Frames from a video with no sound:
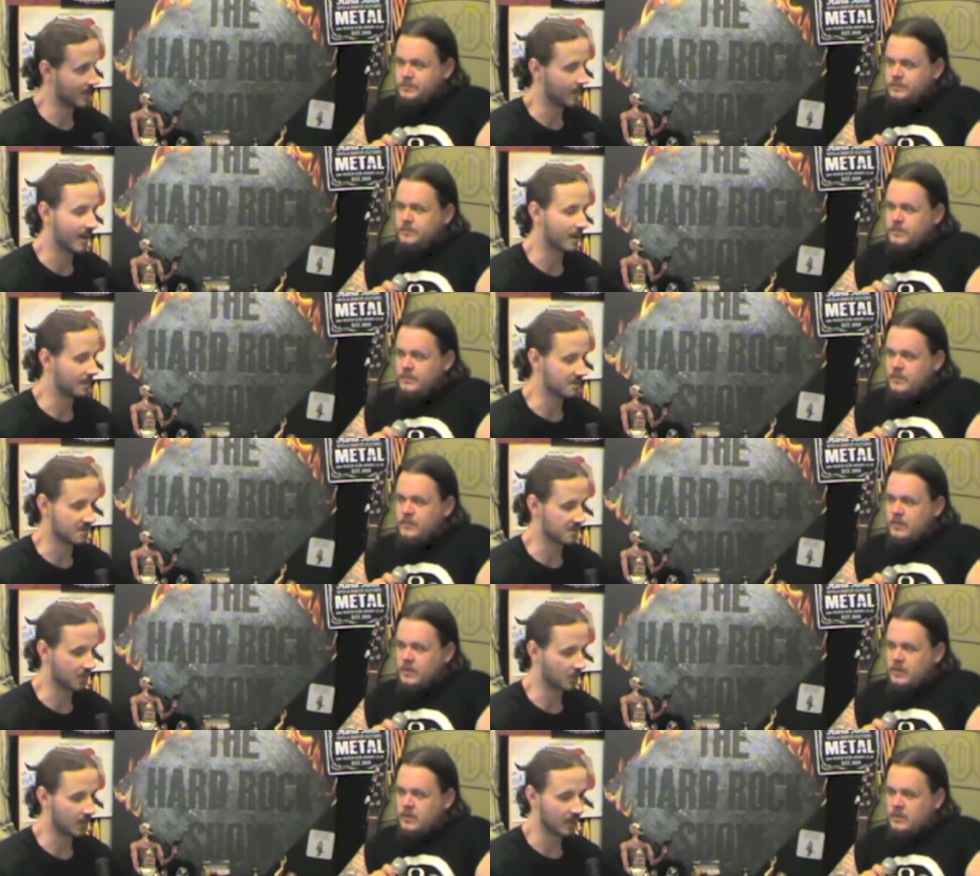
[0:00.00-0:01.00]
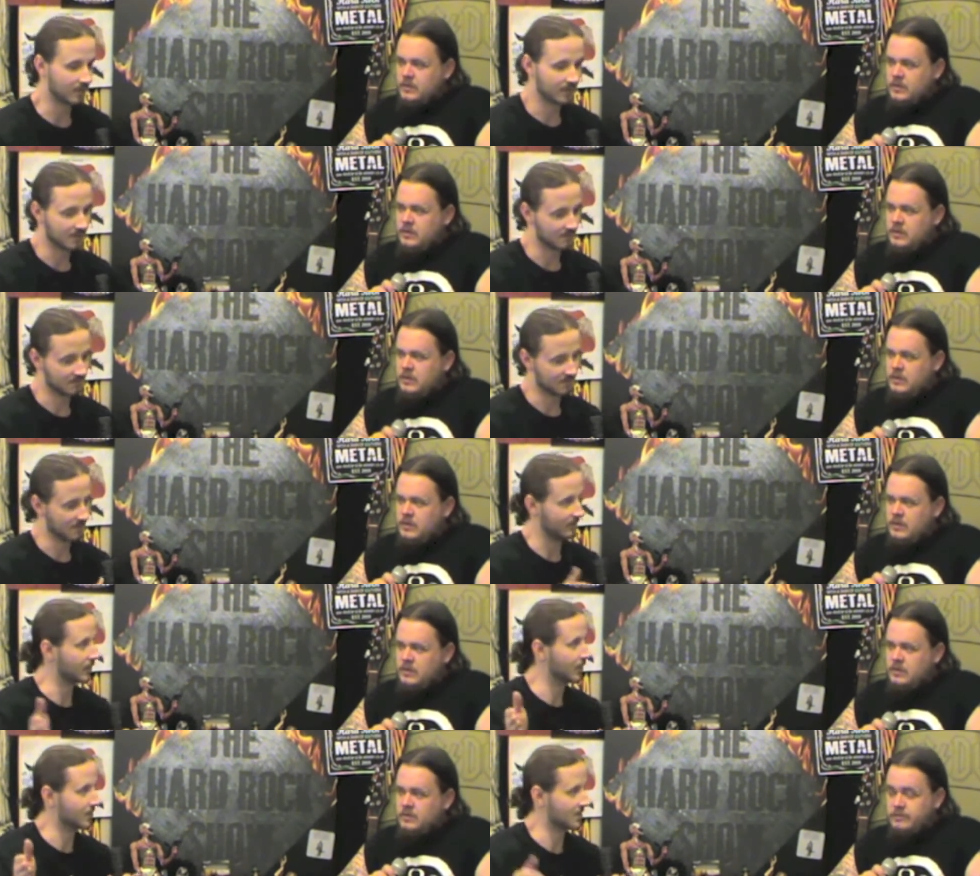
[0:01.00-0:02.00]
Speaker 1: Now, maybe it's just a creative that
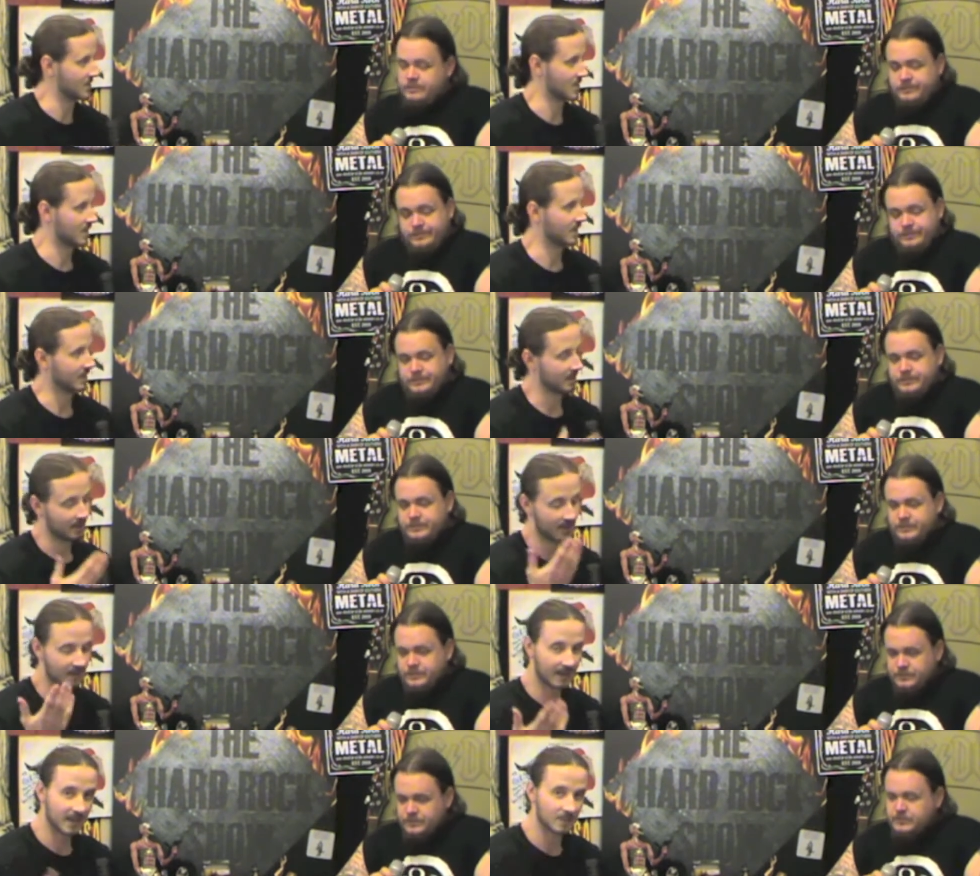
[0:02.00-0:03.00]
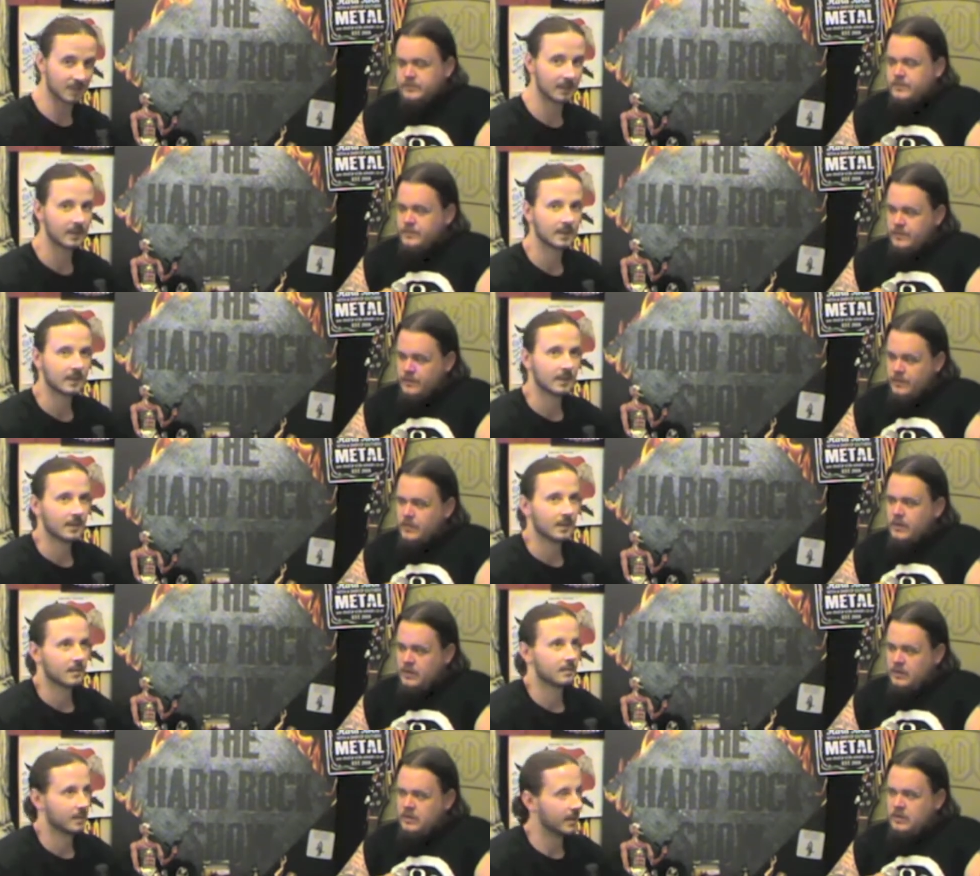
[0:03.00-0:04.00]
divergence or something at the end of the day, but
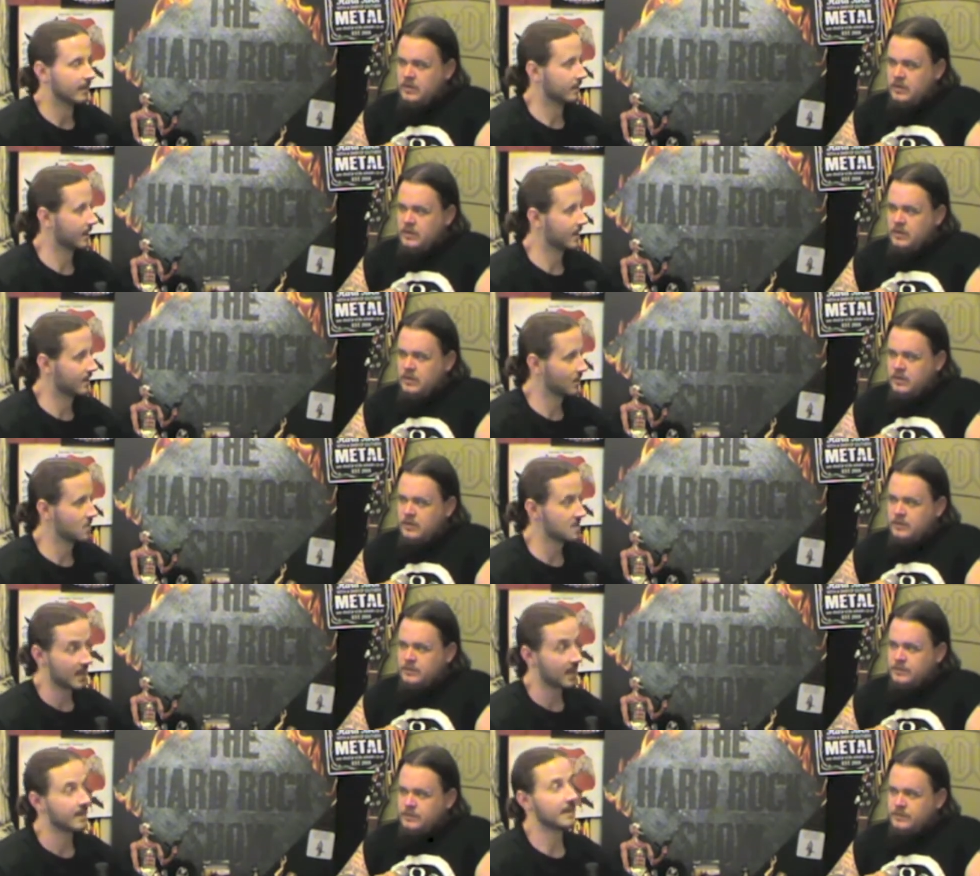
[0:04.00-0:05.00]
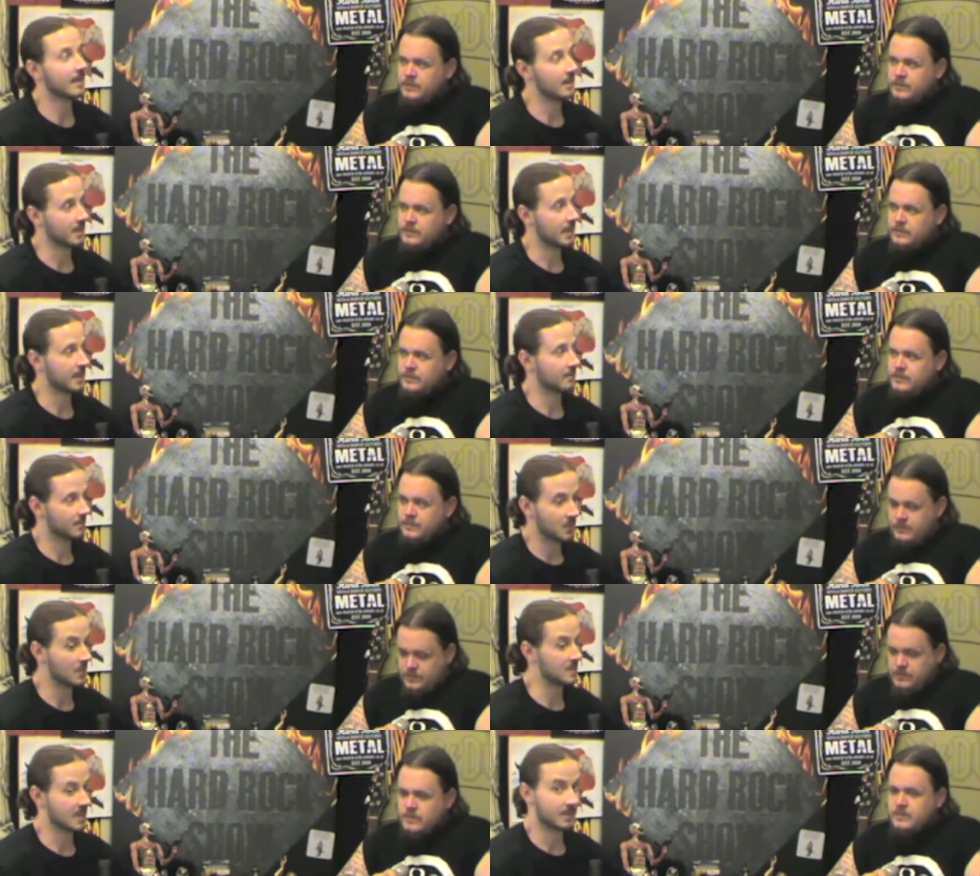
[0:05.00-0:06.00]
yeah, they do say they're going to be out
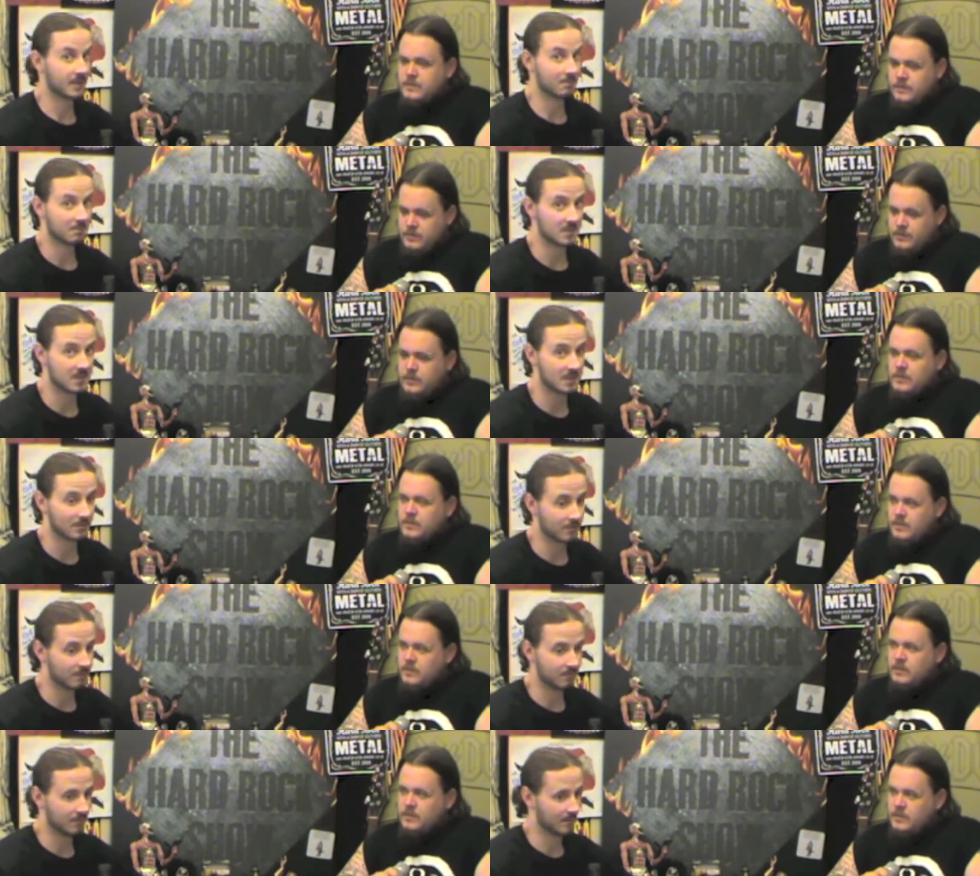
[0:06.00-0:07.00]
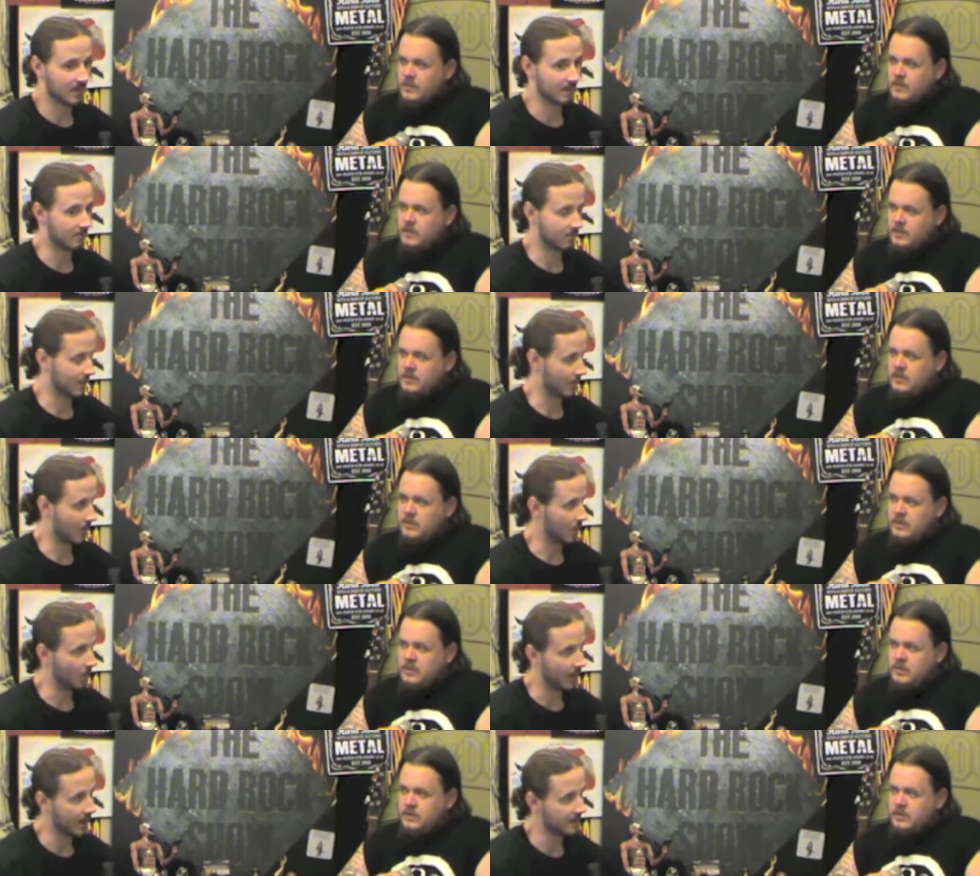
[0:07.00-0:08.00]
doing something different in their
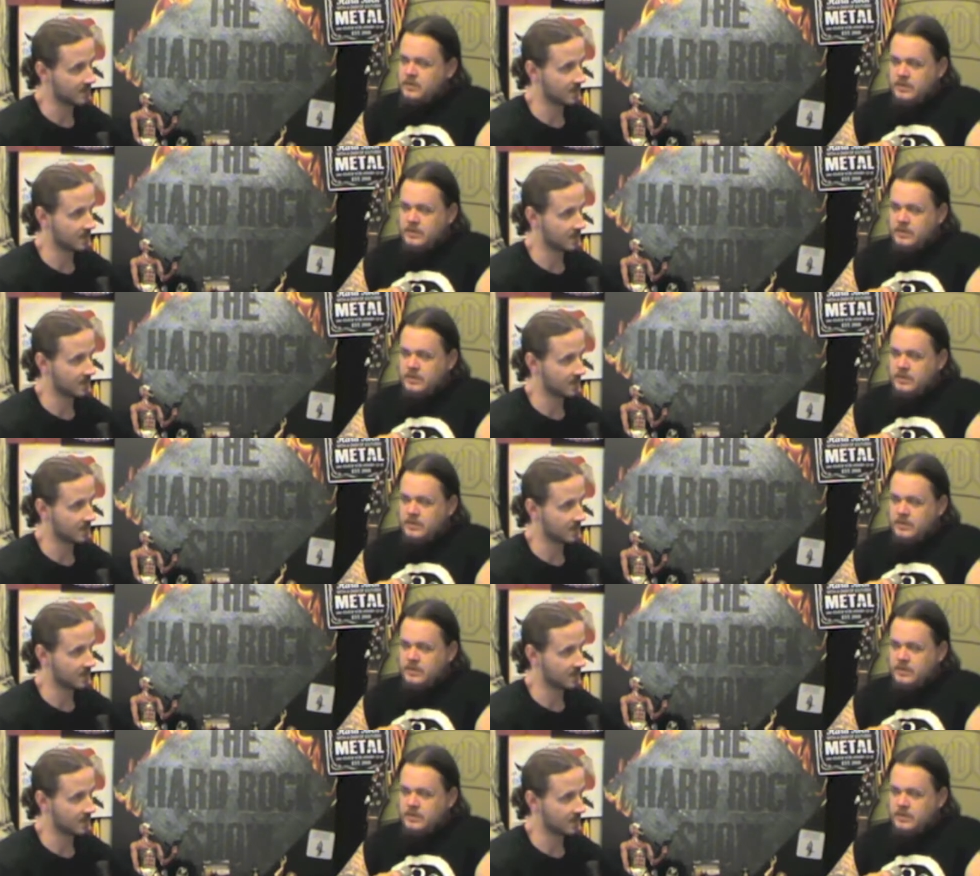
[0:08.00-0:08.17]
own way.